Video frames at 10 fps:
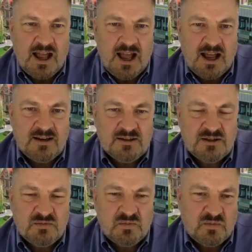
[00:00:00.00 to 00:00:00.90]
And
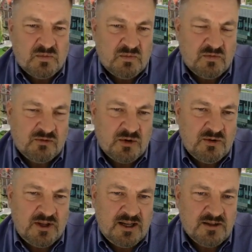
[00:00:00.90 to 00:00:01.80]

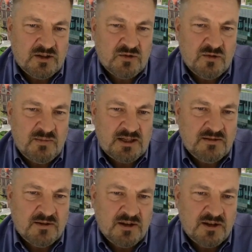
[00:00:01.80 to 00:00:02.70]
through the industrial
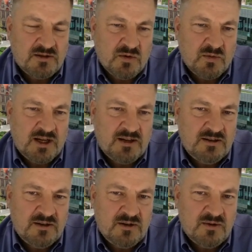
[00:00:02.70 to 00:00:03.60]
metaverse, what we can
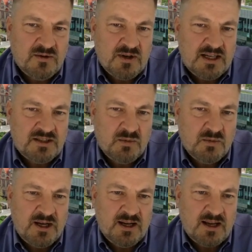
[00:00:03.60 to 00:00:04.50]
do is
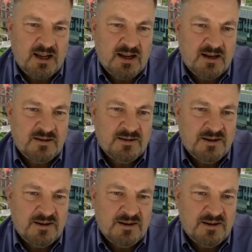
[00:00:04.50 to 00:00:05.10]
we can